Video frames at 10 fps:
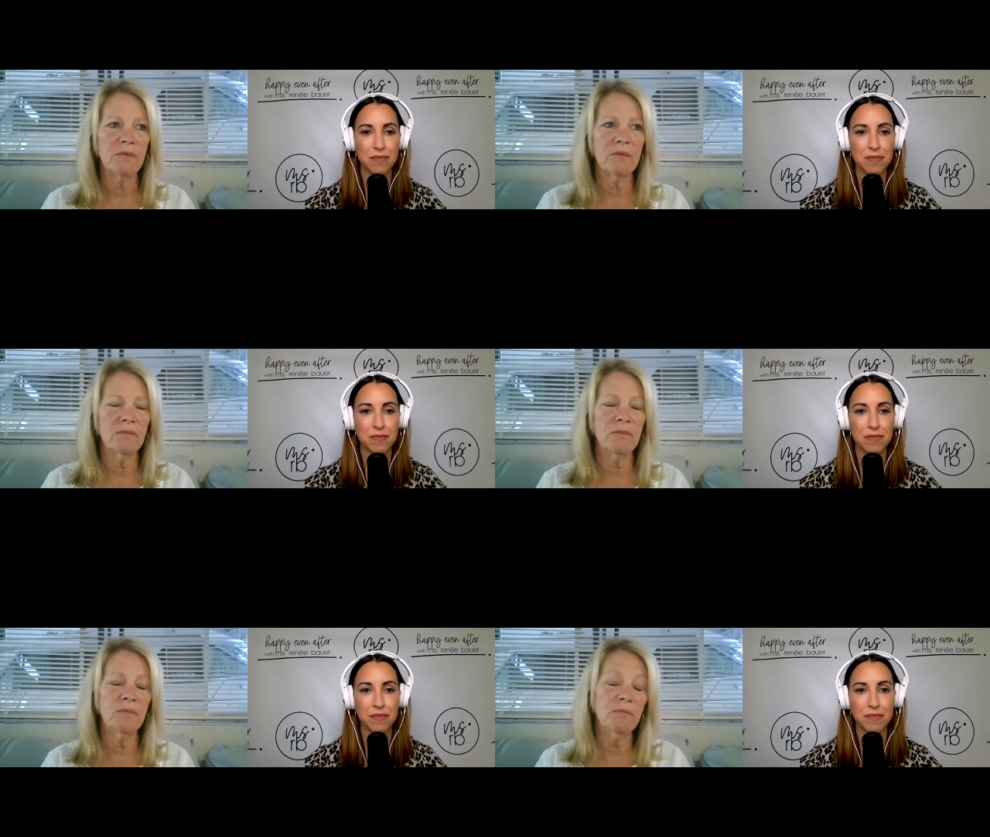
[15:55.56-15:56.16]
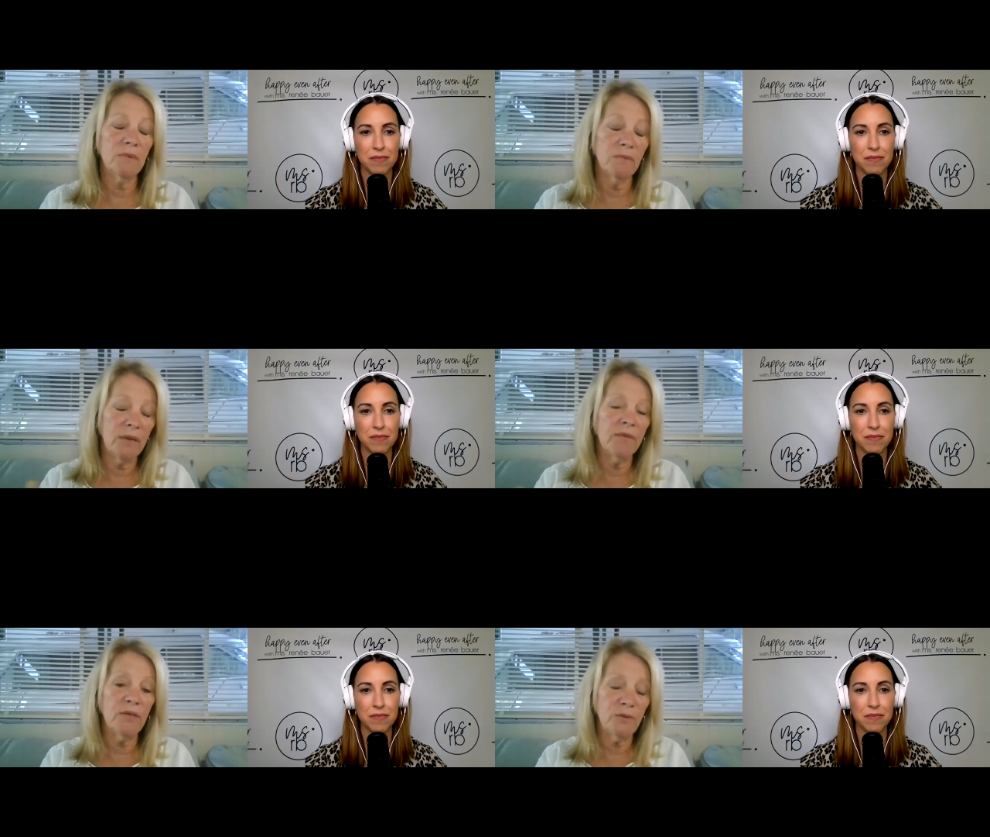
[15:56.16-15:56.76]

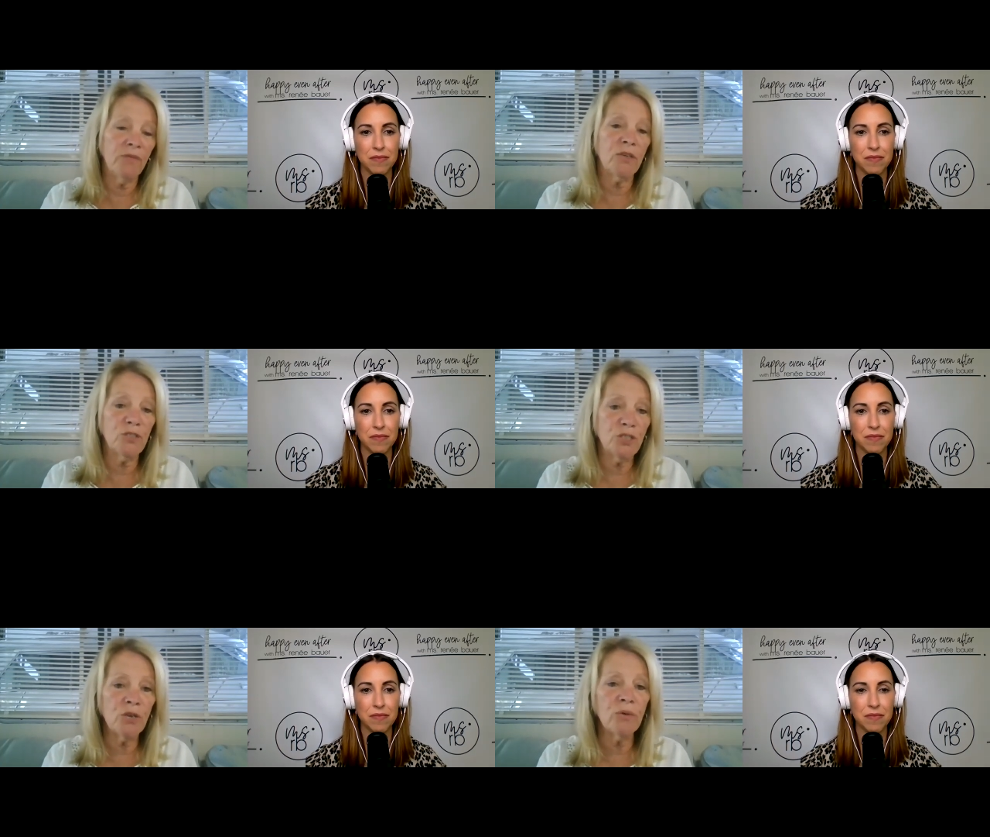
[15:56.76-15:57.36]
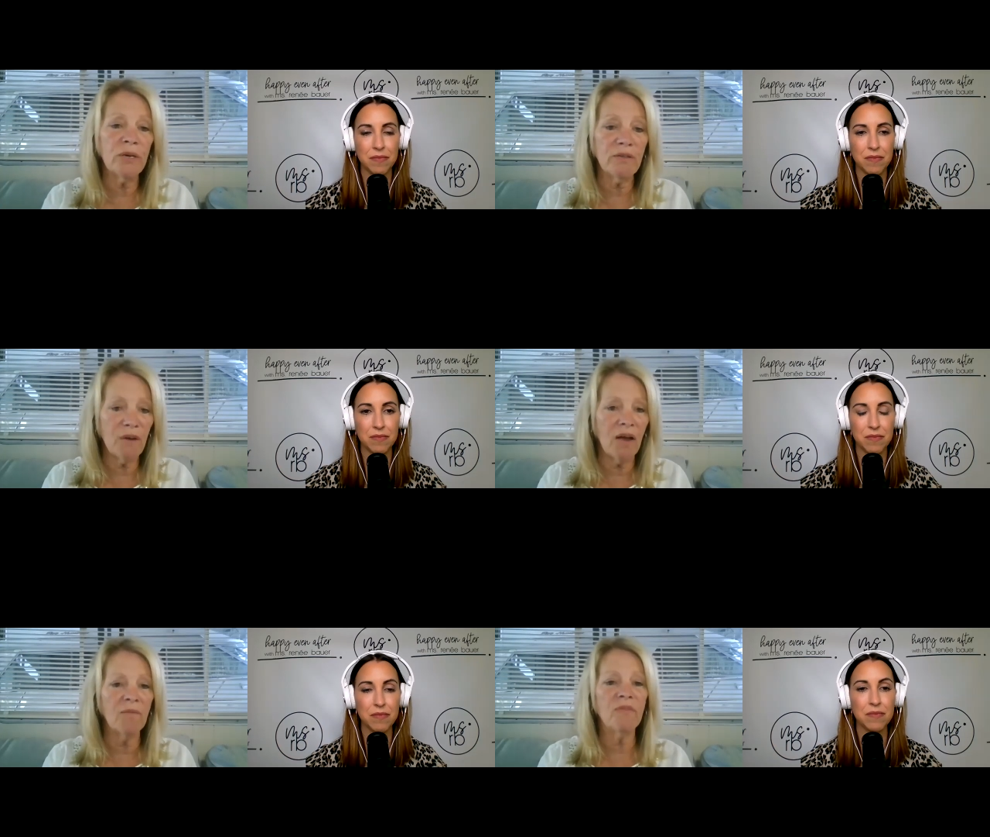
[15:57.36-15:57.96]
Speaker 1: if there's children
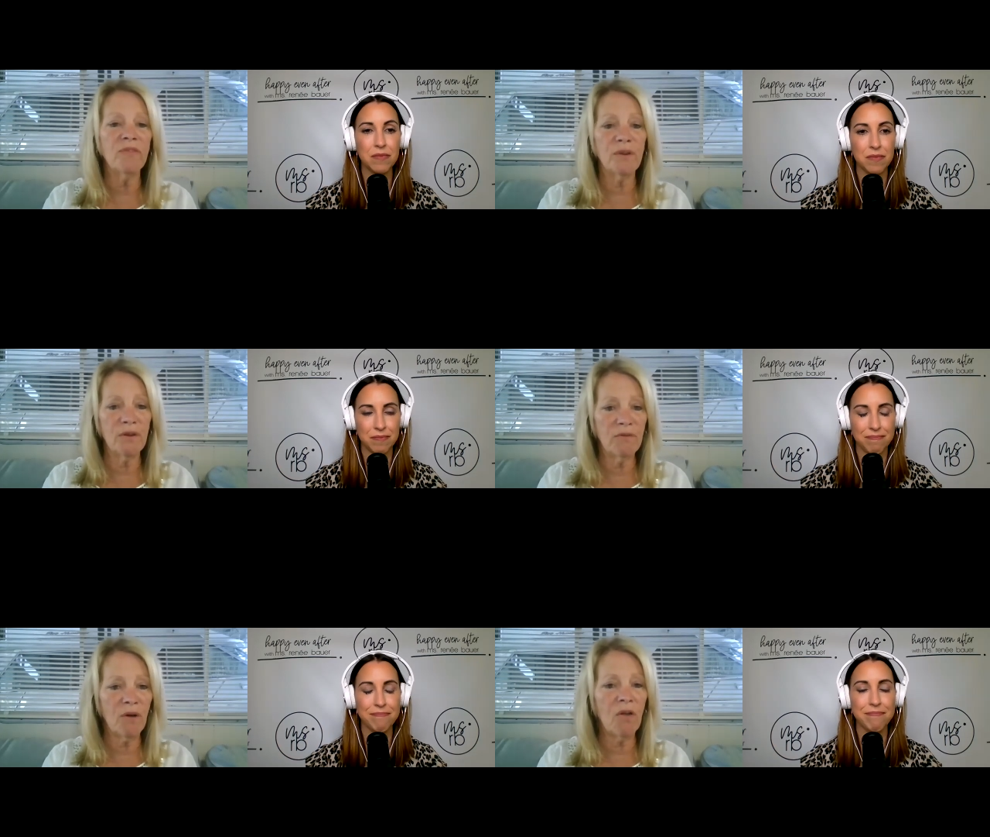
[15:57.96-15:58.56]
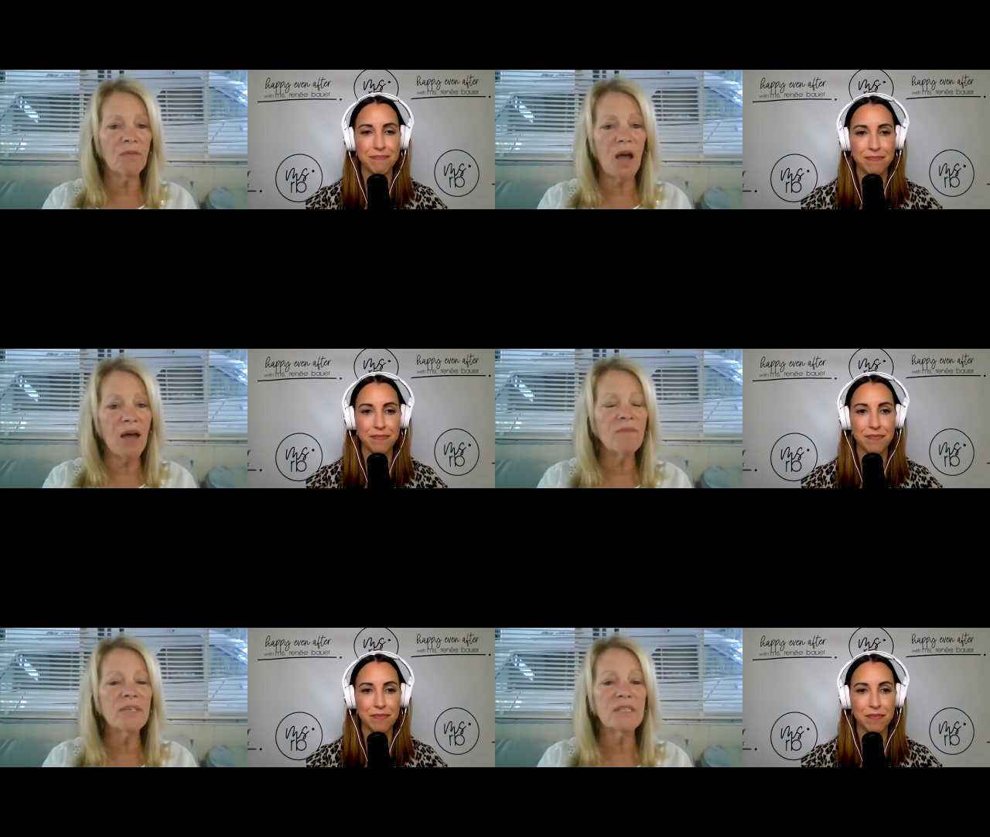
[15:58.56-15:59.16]
involved, involved,
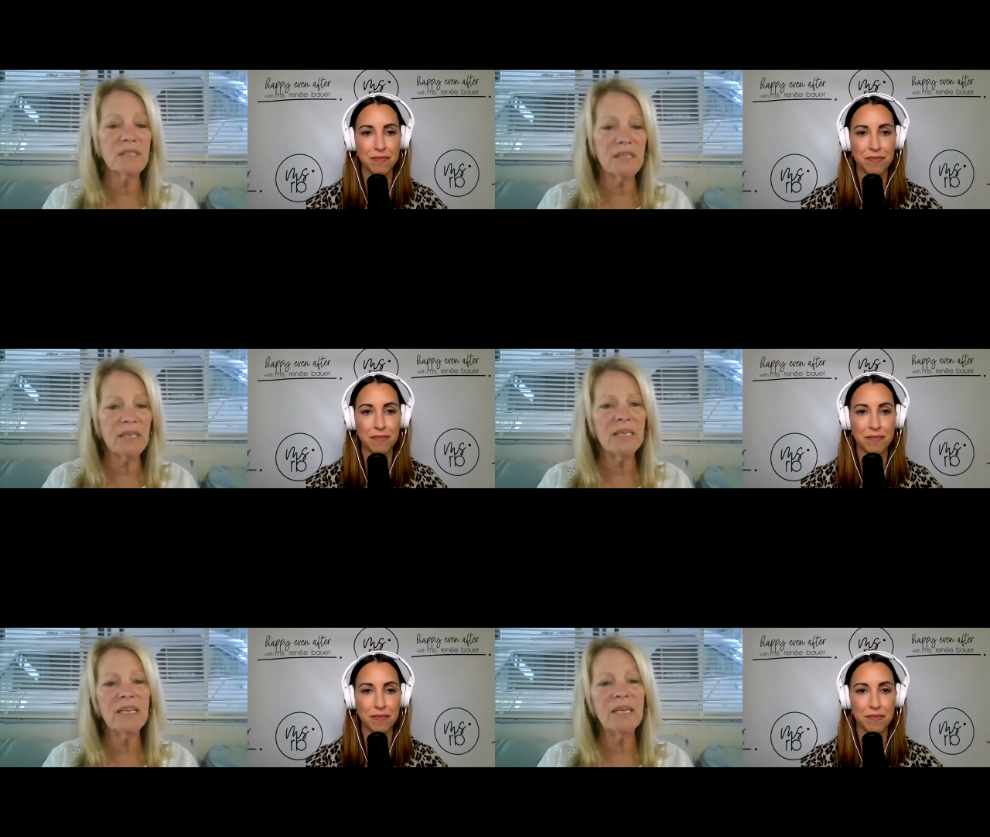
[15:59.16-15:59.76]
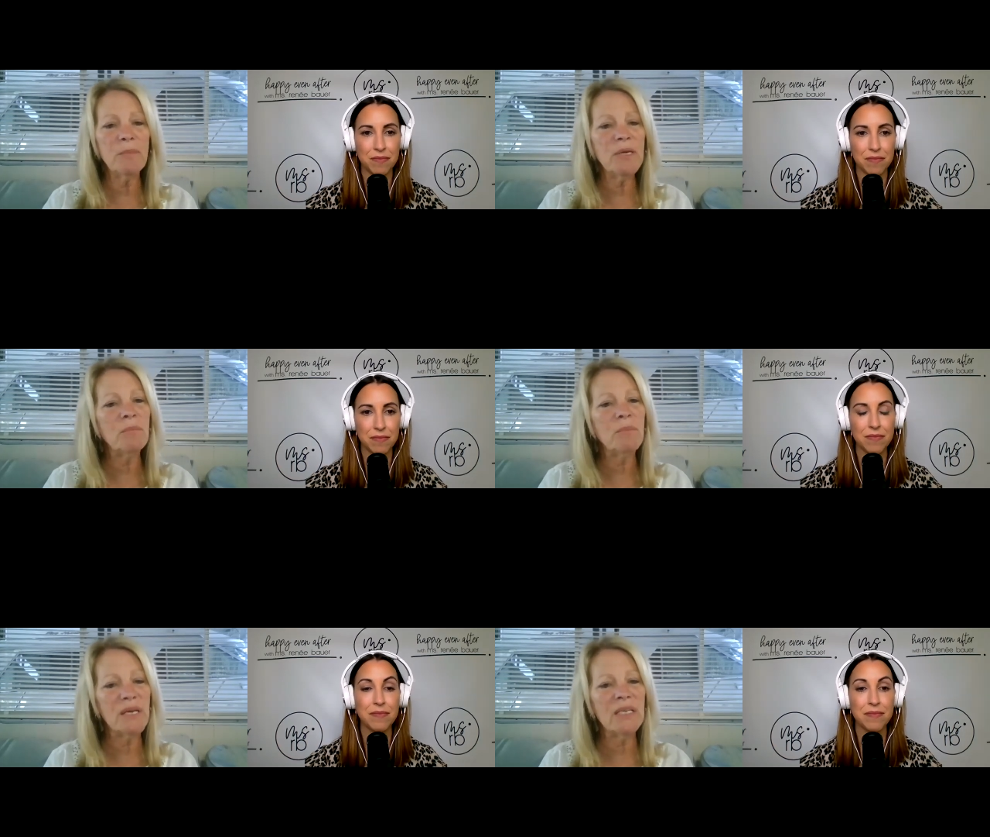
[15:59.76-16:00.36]
obviously keeping
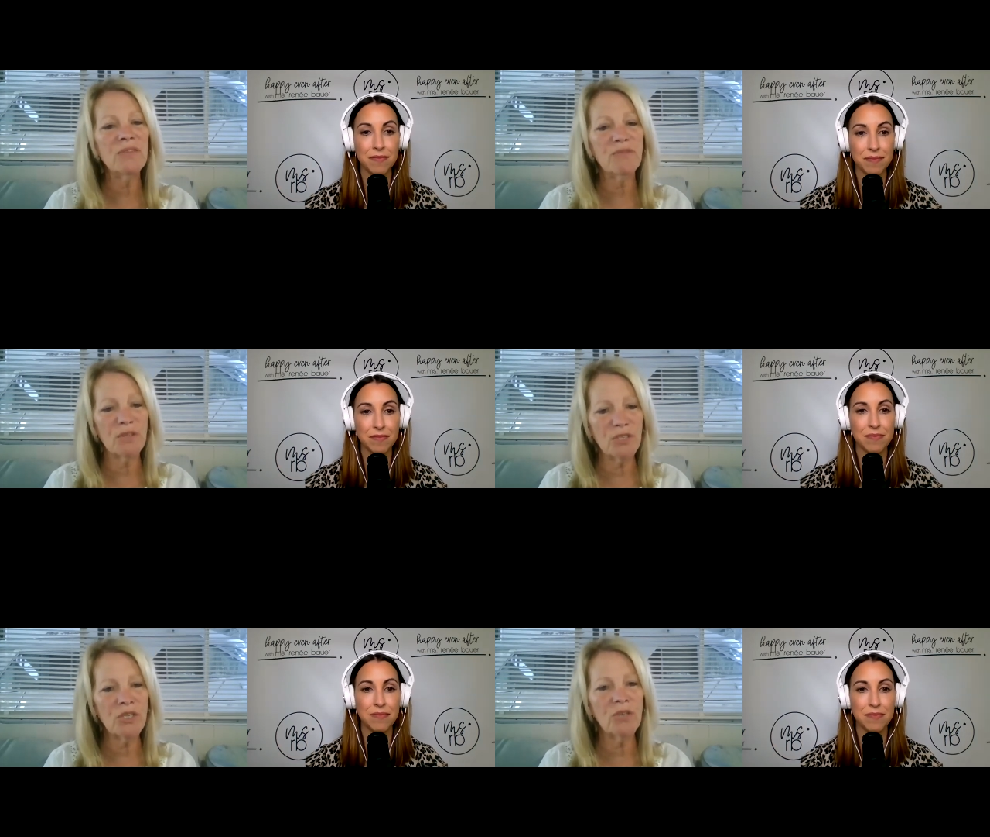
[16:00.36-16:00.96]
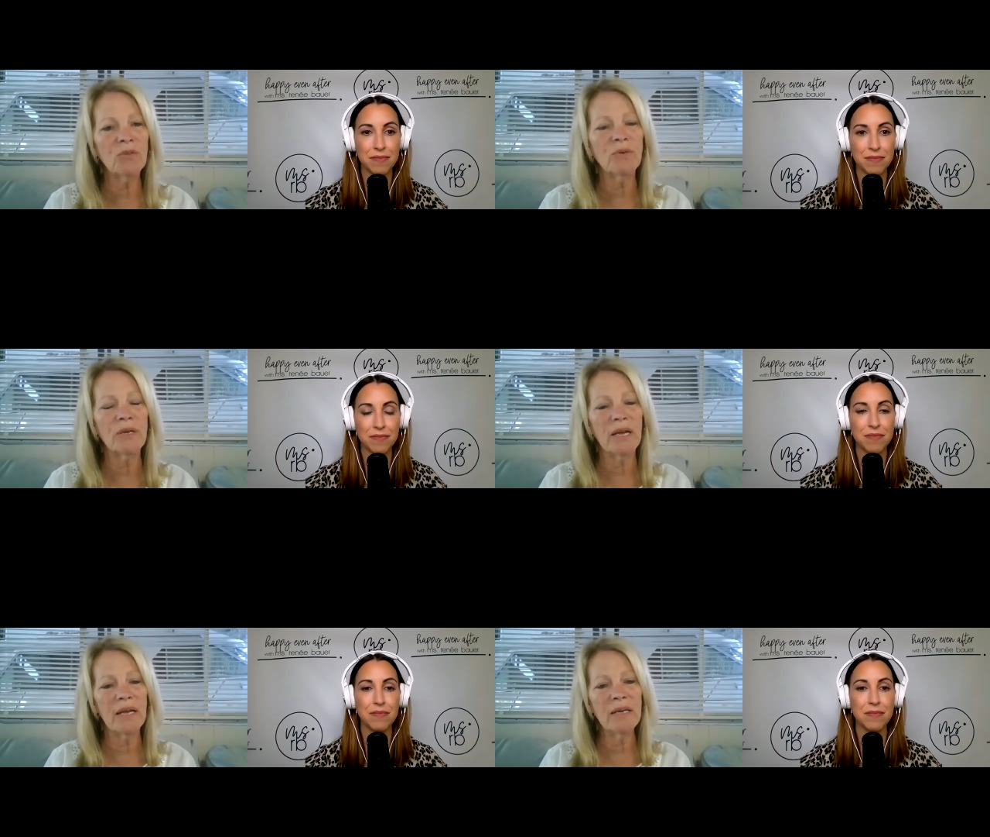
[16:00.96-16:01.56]
peace for the children.
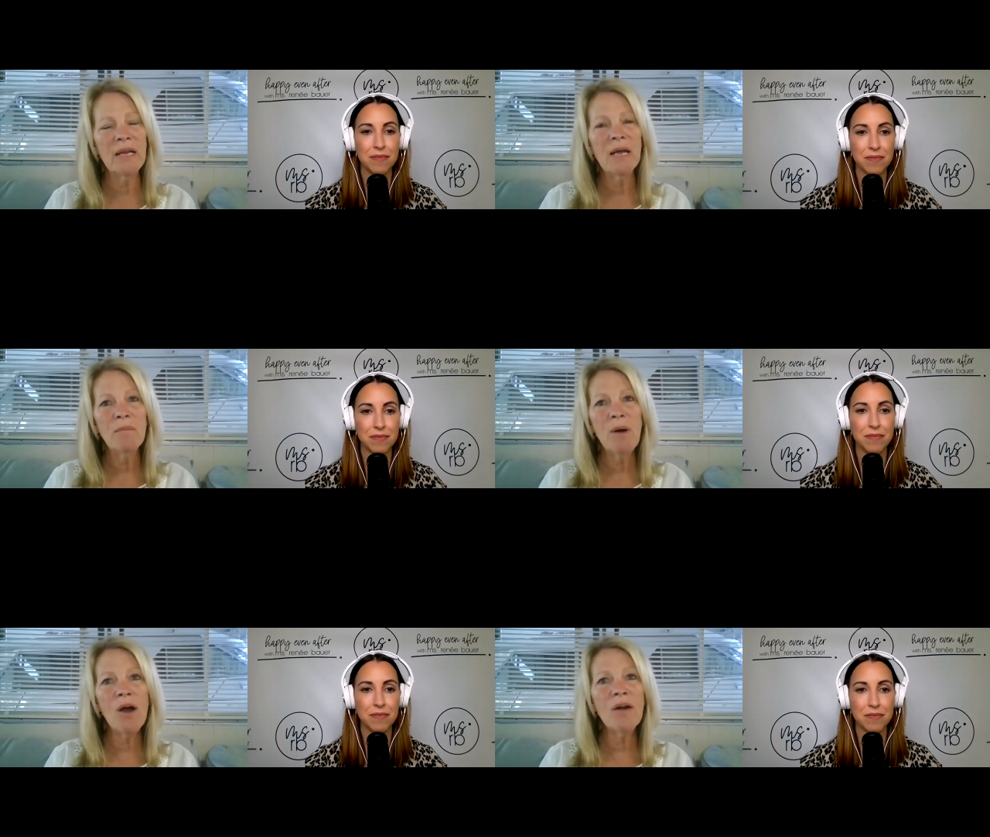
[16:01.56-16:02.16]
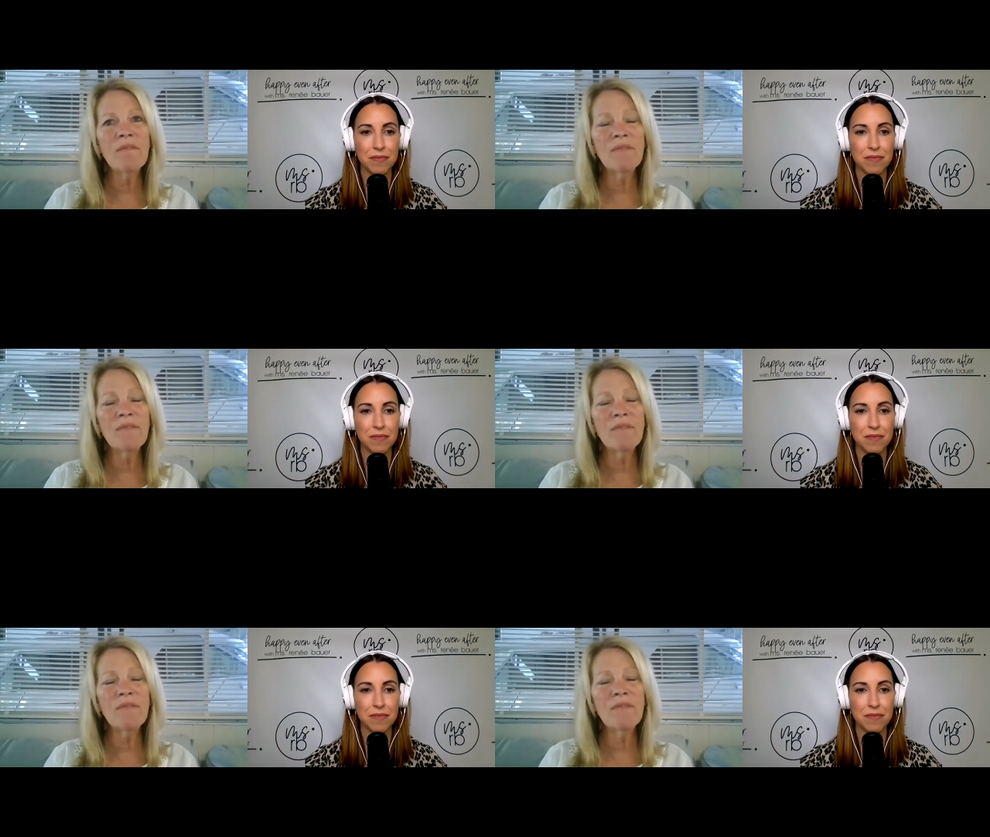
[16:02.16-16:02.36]
And part of